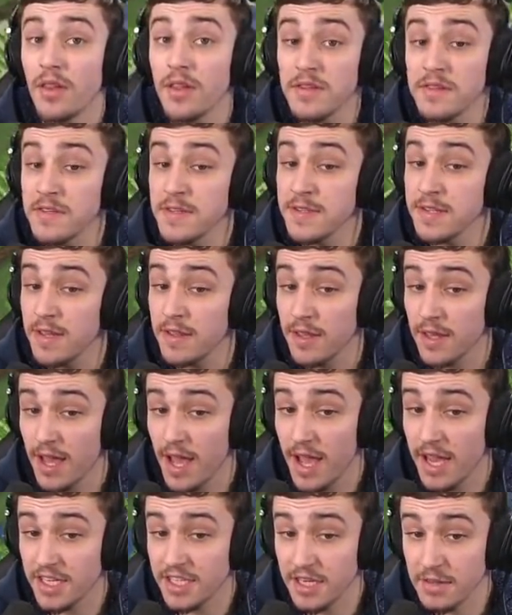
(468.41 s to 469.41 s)
this is something
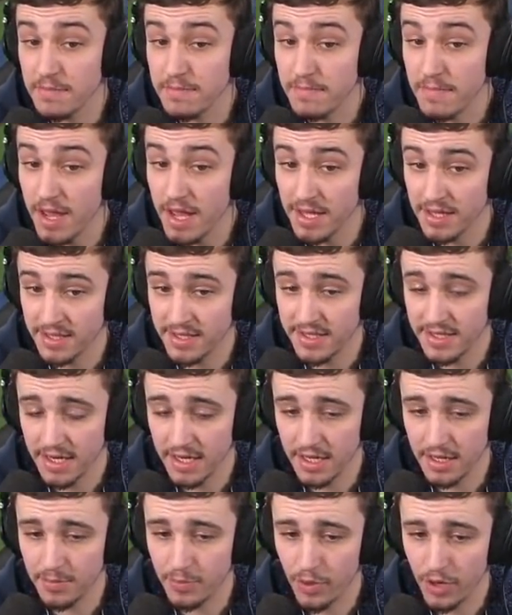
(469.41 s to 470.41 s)
I actually missed
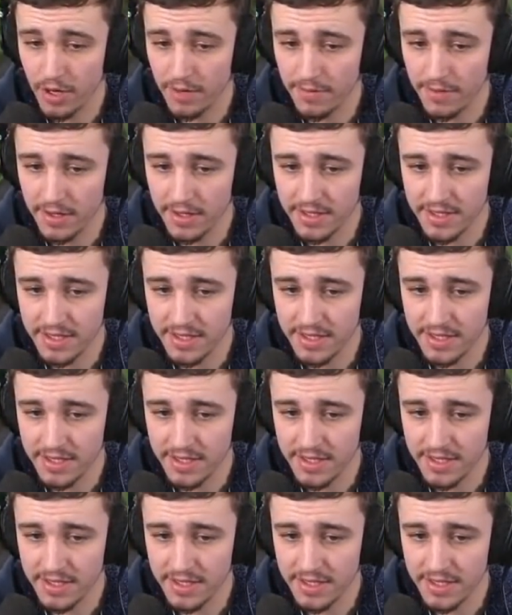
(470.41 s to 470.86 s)
in the previous